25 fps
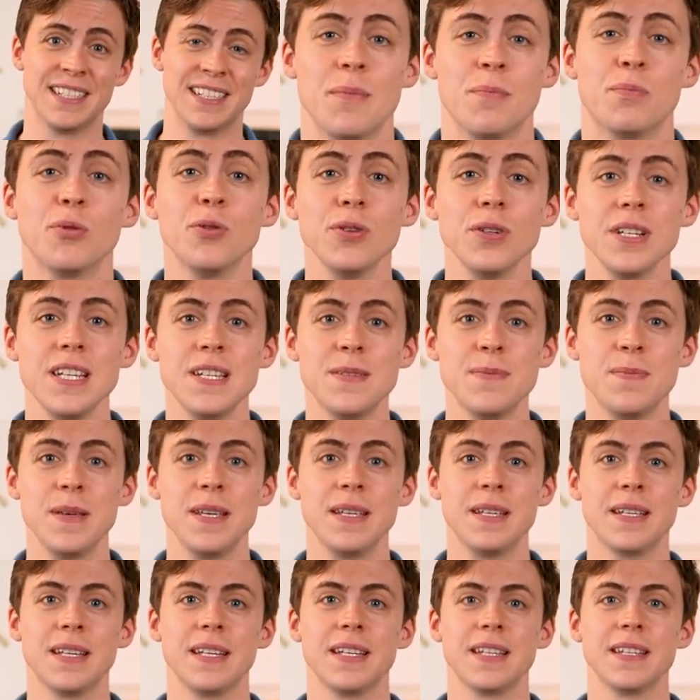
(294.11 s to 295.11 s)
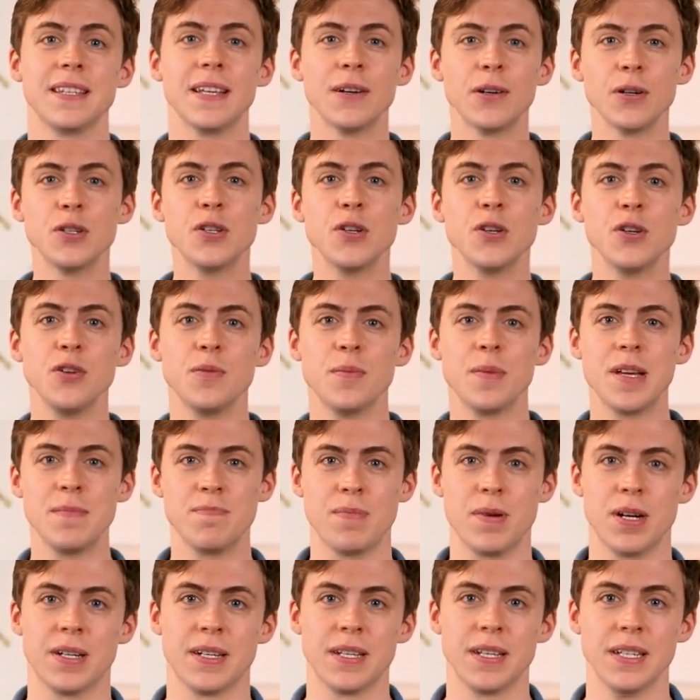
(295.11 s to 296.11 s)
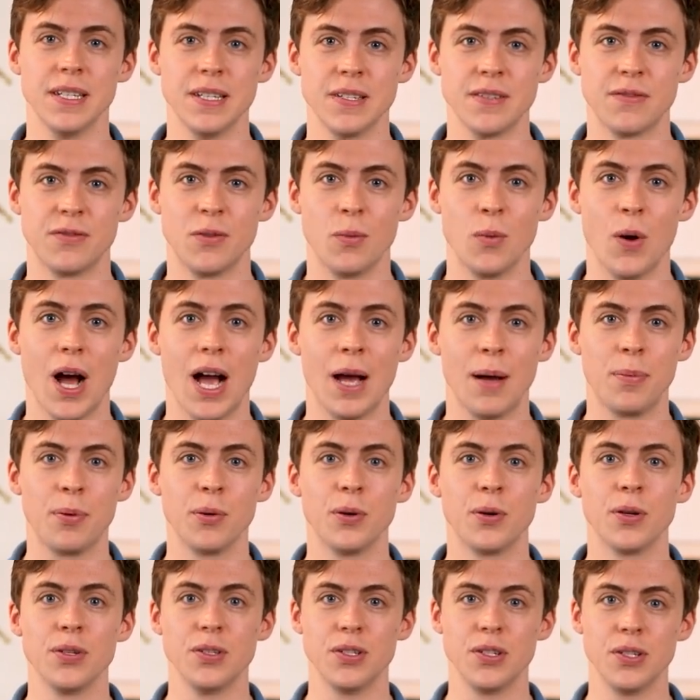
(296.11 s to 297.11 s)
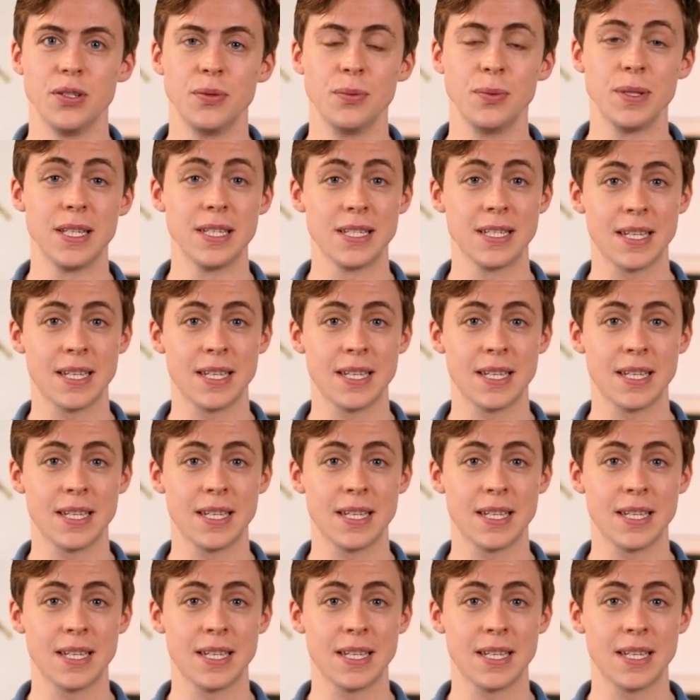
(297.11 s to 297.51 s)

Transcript: Broadly speaking, there are two main buckets for what Apple can do with its